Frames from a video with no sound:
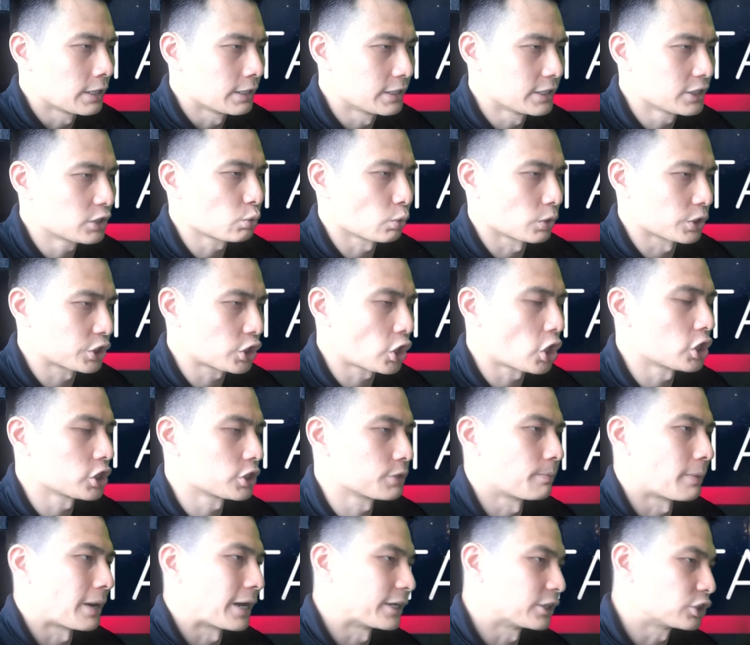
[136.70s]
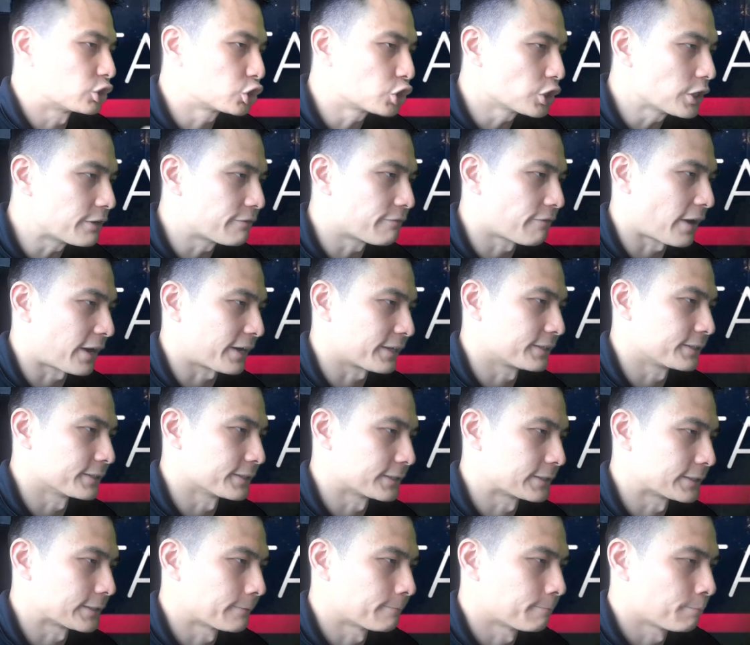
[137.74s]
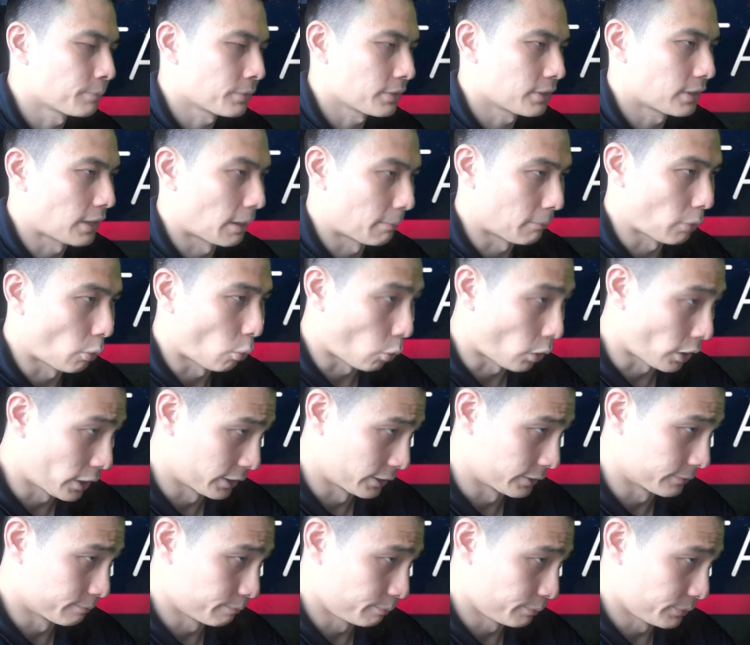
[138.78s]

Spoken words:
This was caused by 3 factors. Number 1,